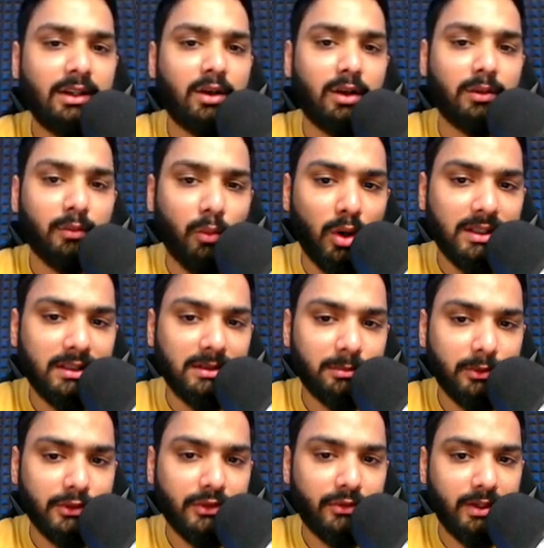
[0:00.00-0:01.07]
on what are the
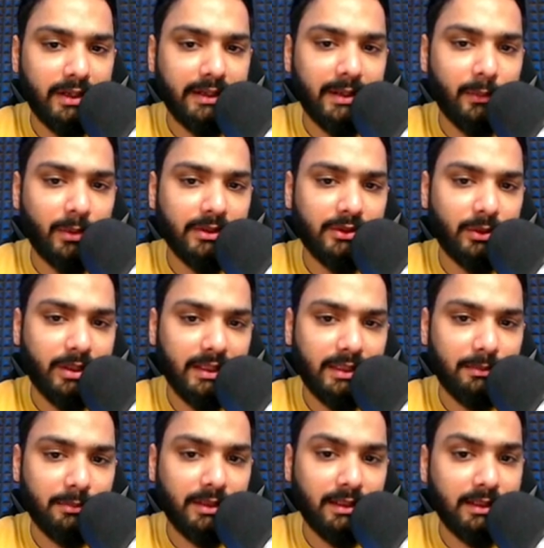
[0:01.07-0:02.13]
most trending ones, you
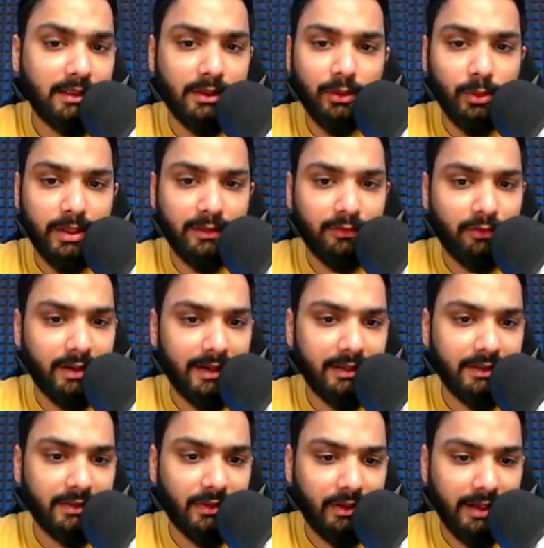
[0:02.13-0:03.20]
can
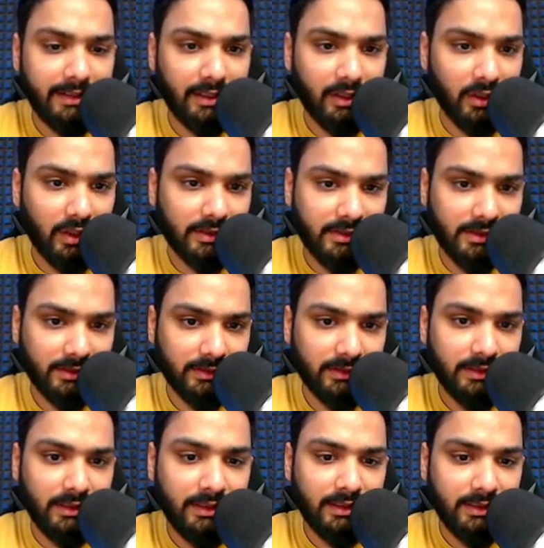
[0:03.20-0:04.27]
find it right across here,
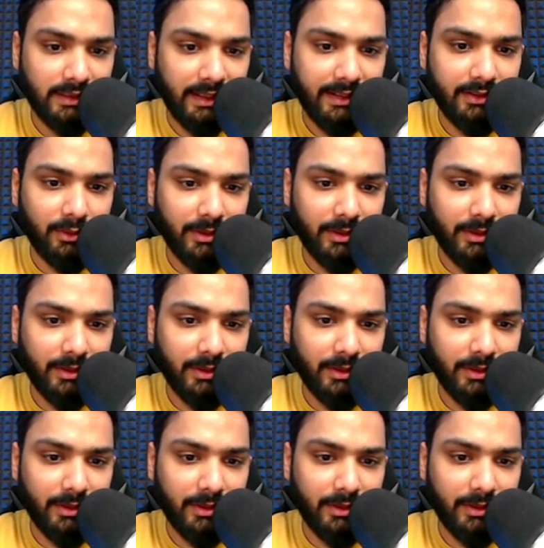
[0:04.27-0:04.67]
right?